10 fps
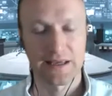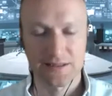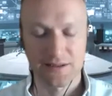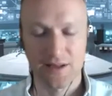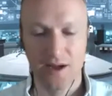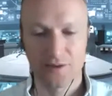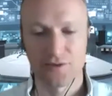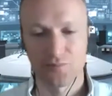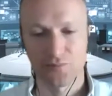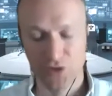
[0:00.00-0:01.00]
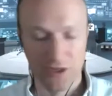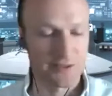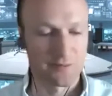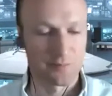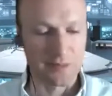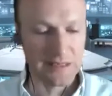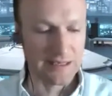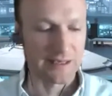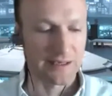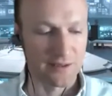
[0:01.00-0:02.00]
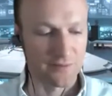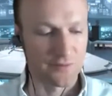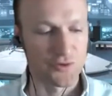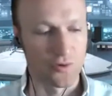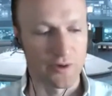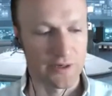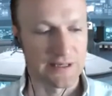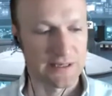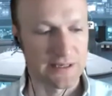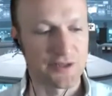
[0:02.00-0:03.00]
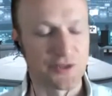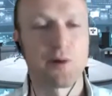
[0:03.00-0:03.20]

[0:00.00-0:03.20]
not just being individual organizations,